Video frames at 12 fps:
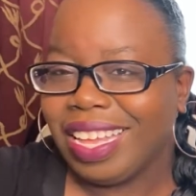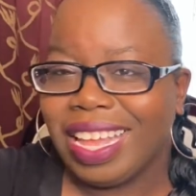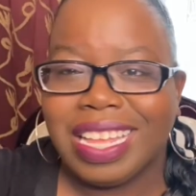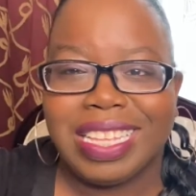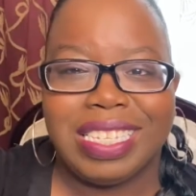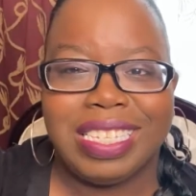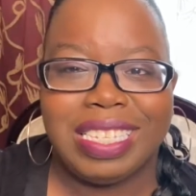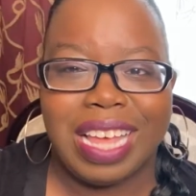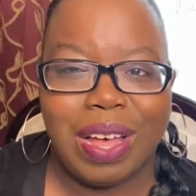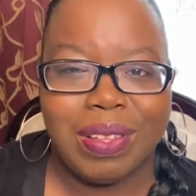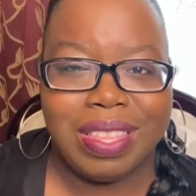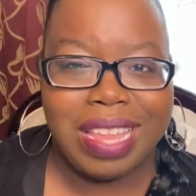
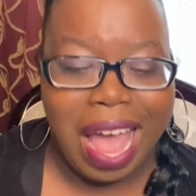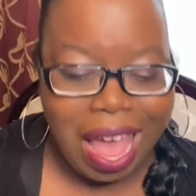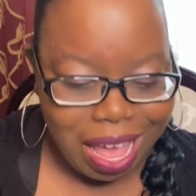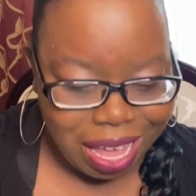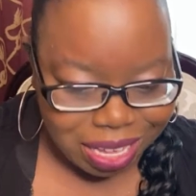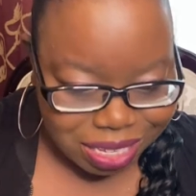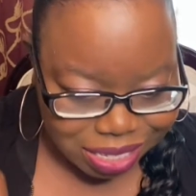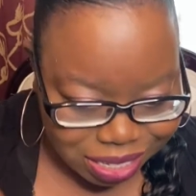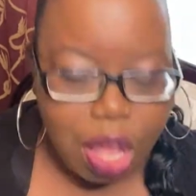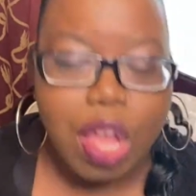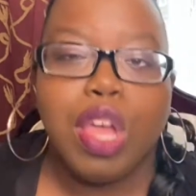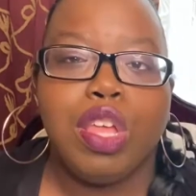So
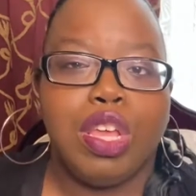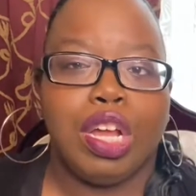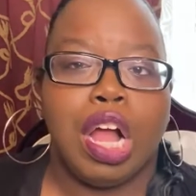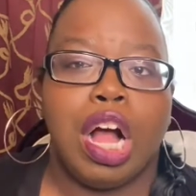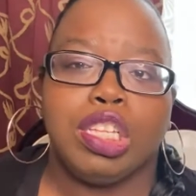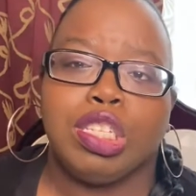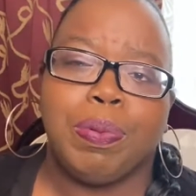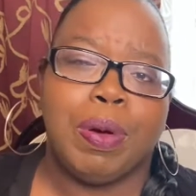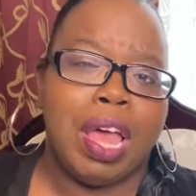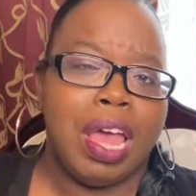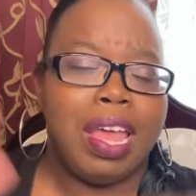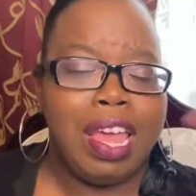next, you can also
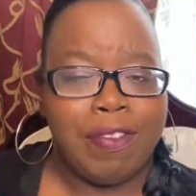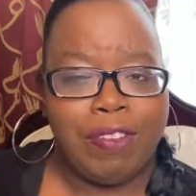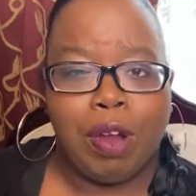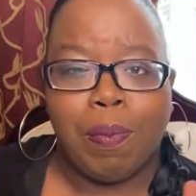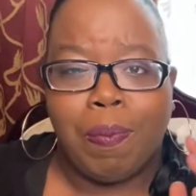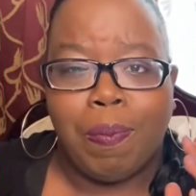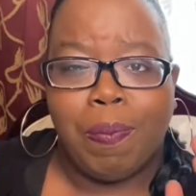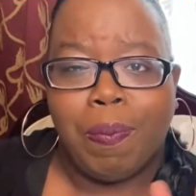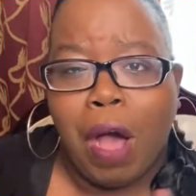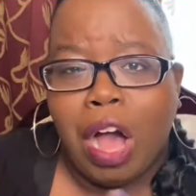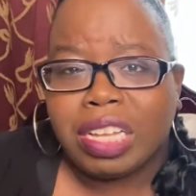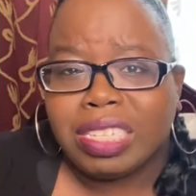put, if your
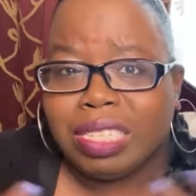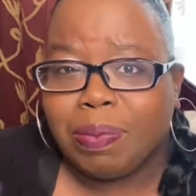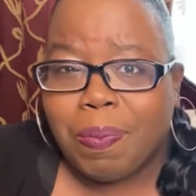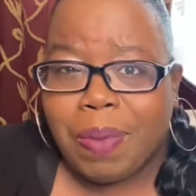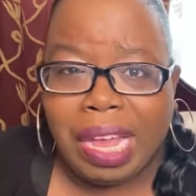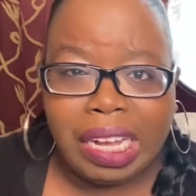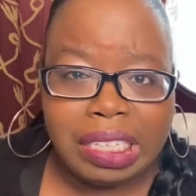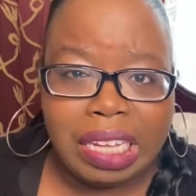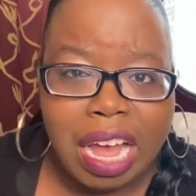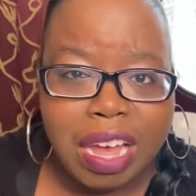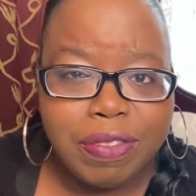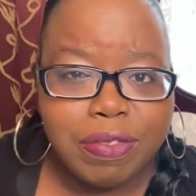box is big
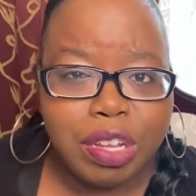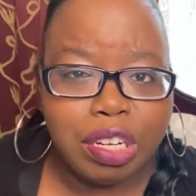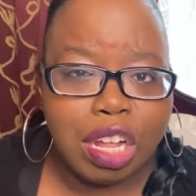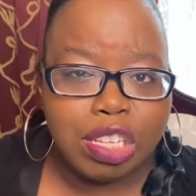enough, you can also